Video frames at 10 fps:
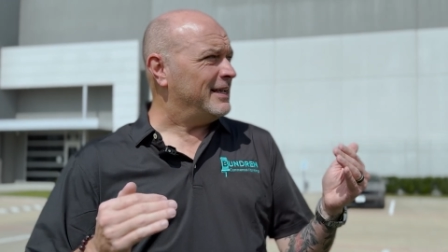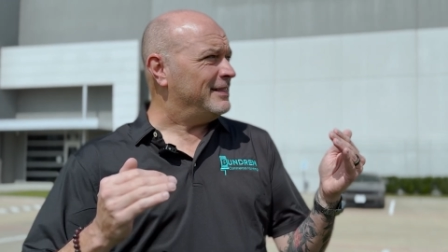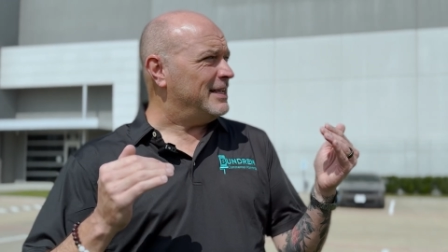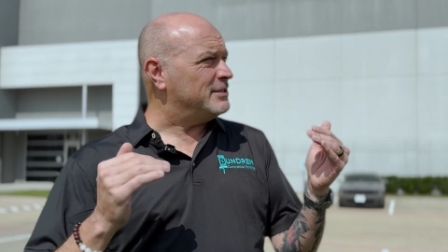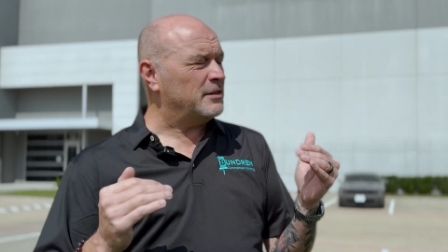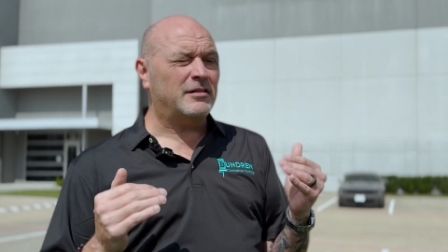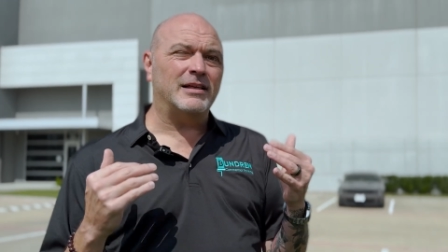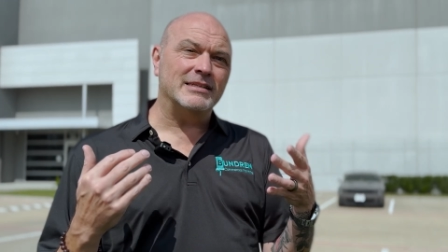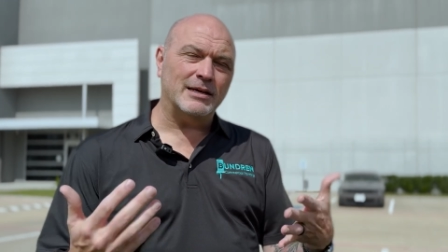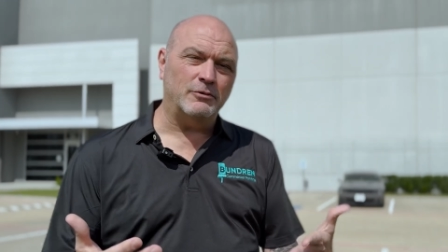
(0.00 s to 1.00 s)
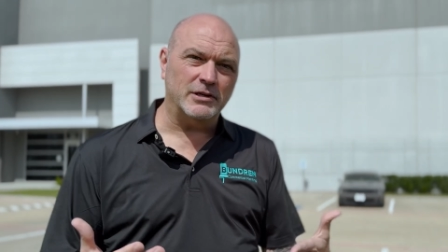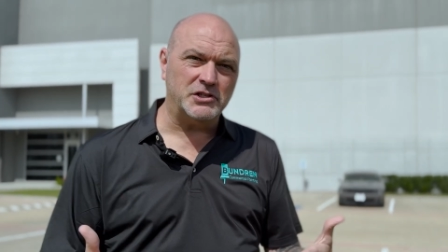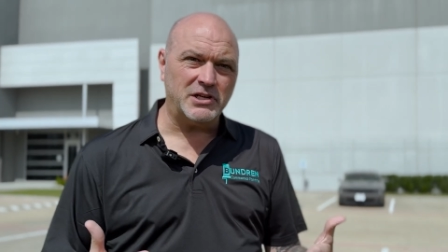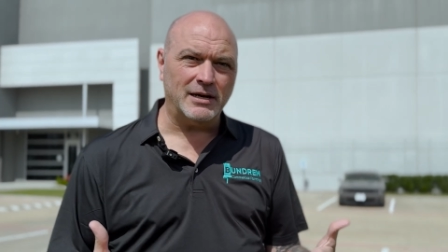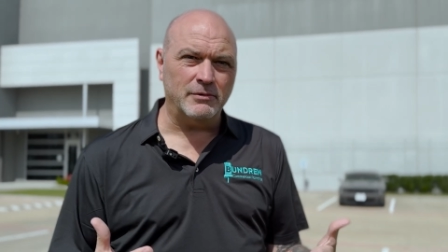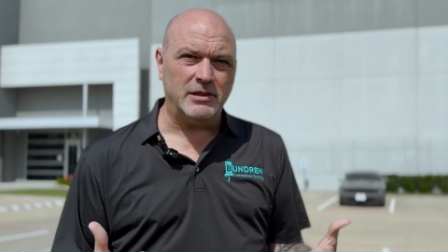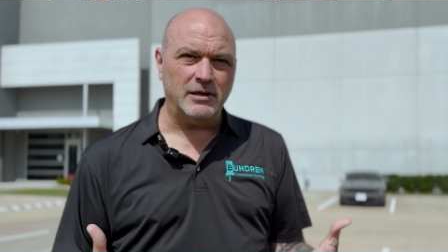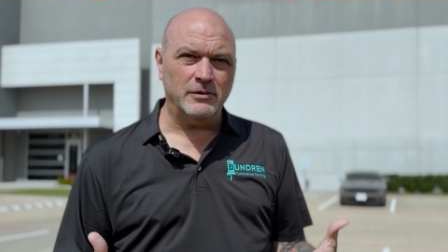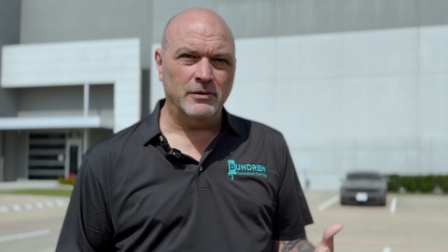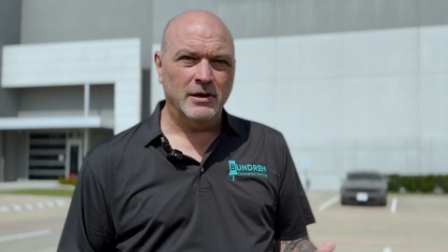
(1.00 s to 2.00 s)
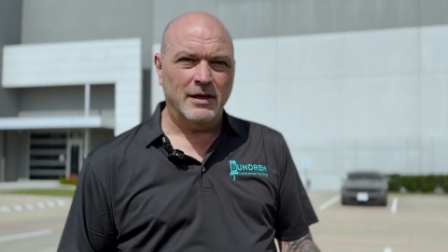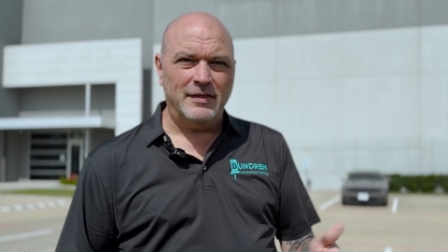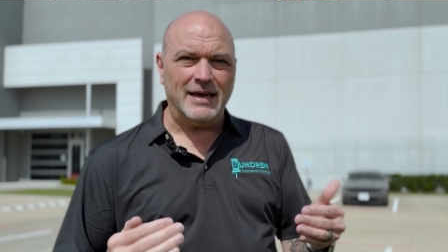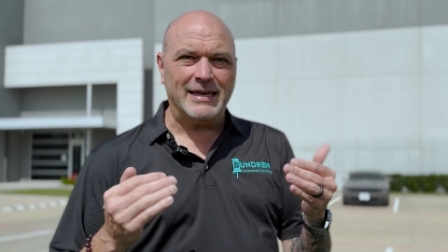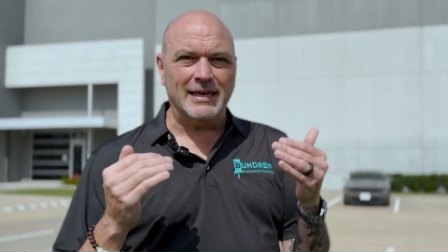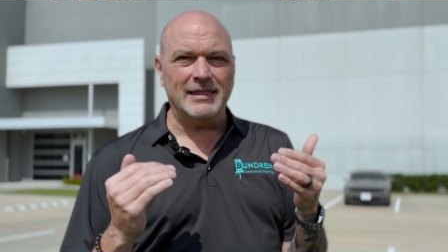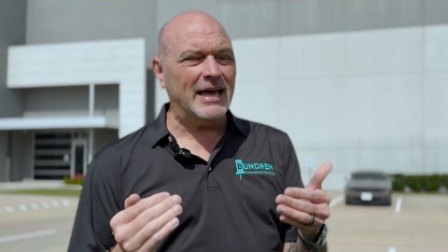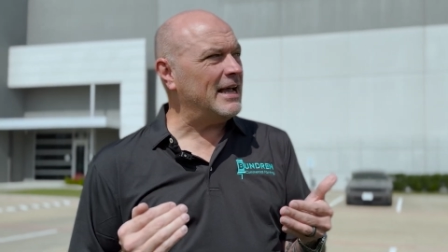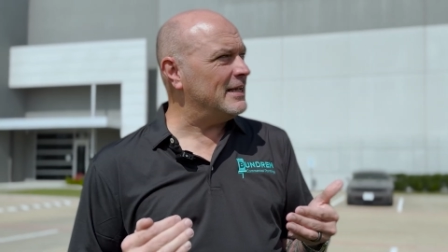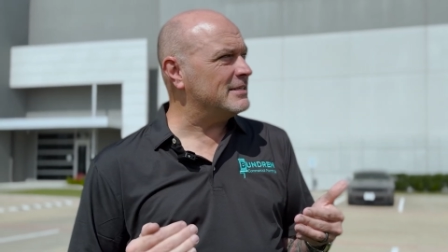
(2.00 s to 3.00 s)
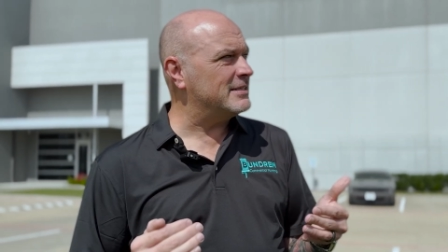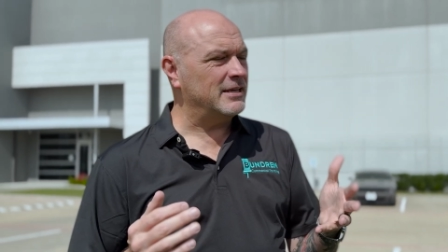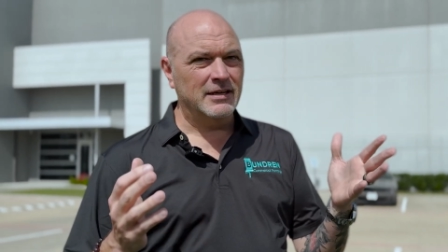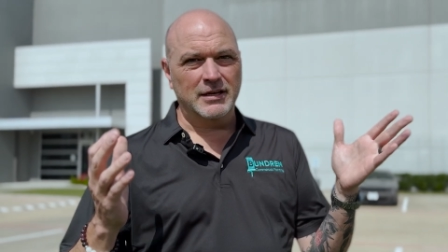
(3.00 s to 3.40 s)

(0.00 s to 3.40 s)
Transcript: These are the things I want to share with you that can last